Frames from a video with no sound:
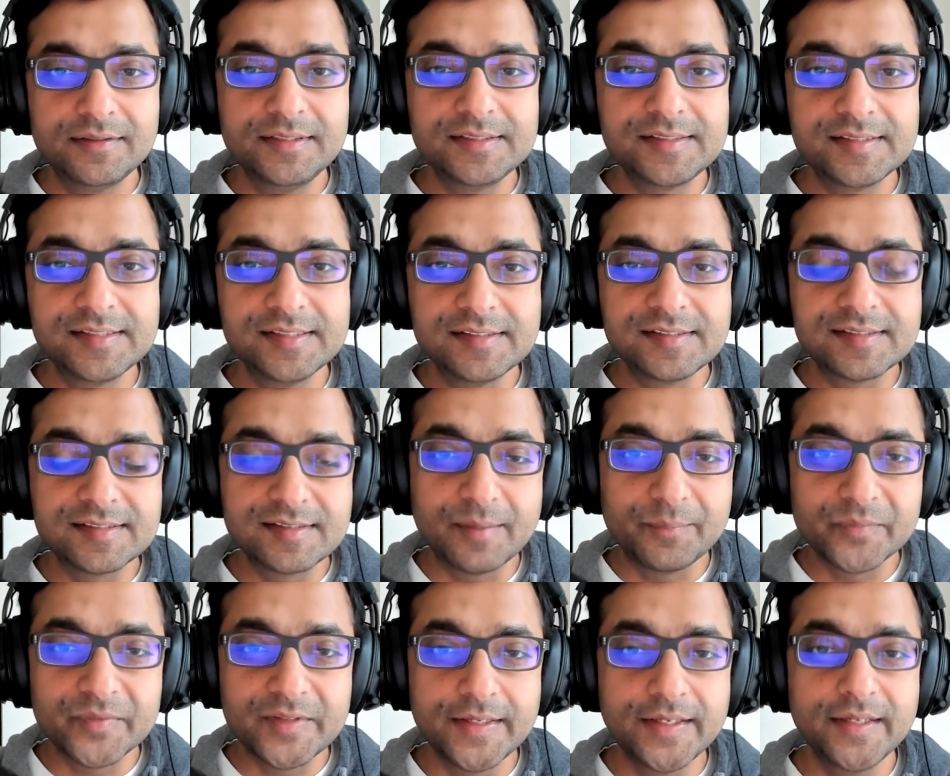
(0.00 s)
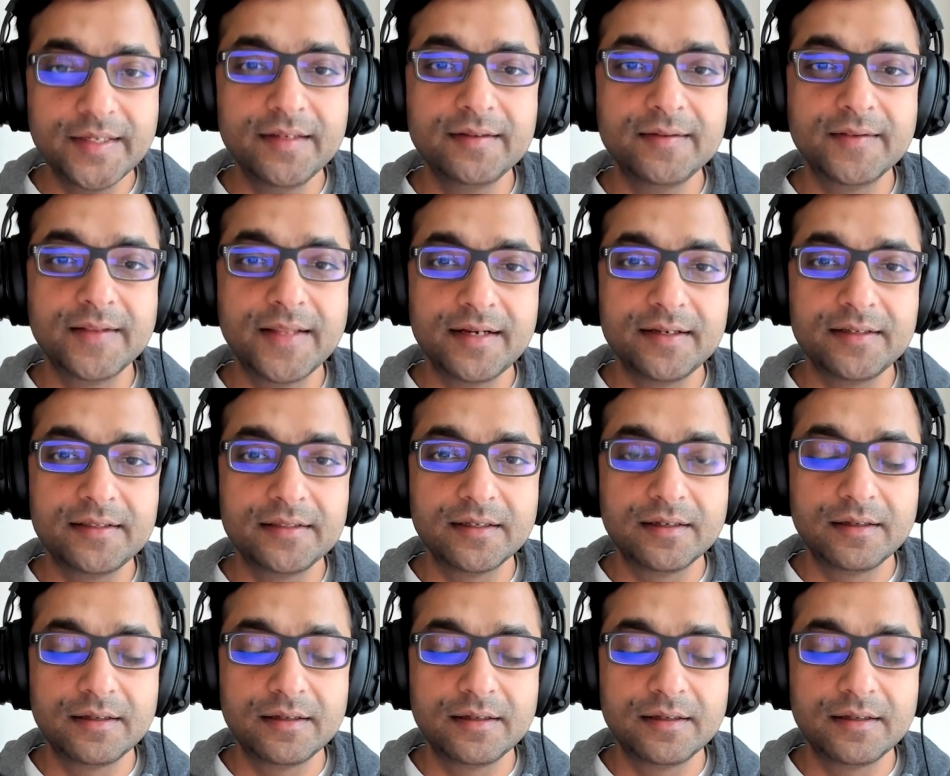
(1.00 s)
this is something that